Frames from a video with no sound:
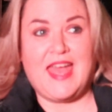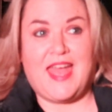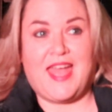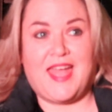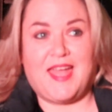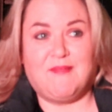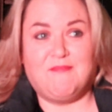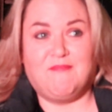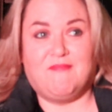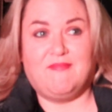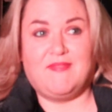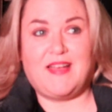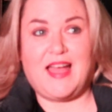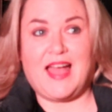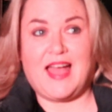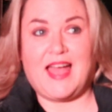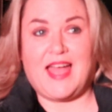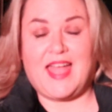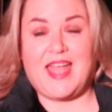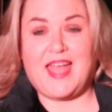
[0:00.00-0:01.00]

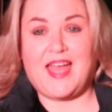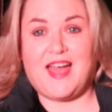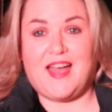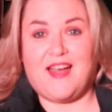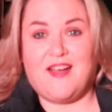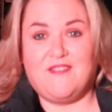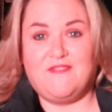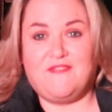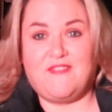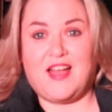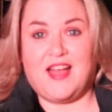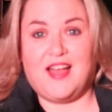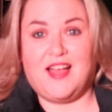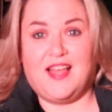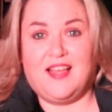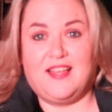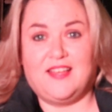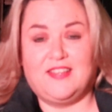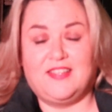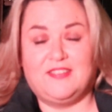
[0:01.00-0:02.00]
I have
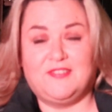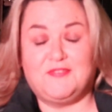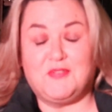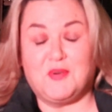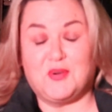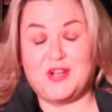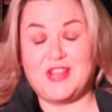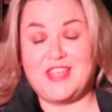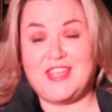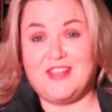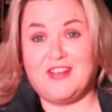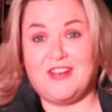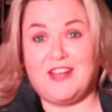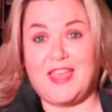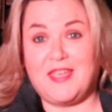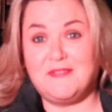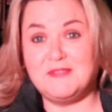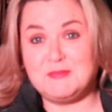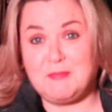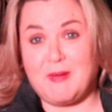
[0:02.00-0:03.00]
a 40-year
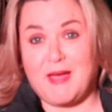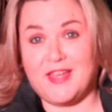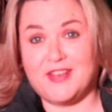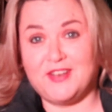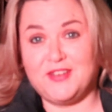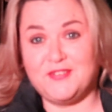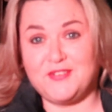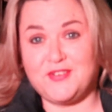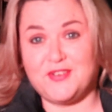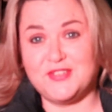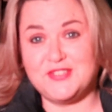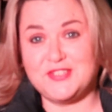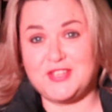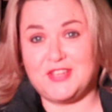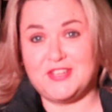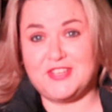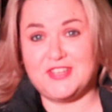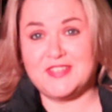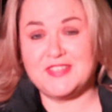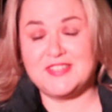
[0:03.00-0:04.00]
lifespan of God's
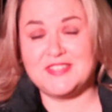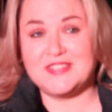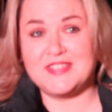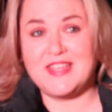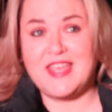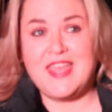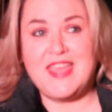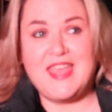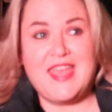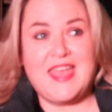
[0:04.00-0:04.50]
goodness.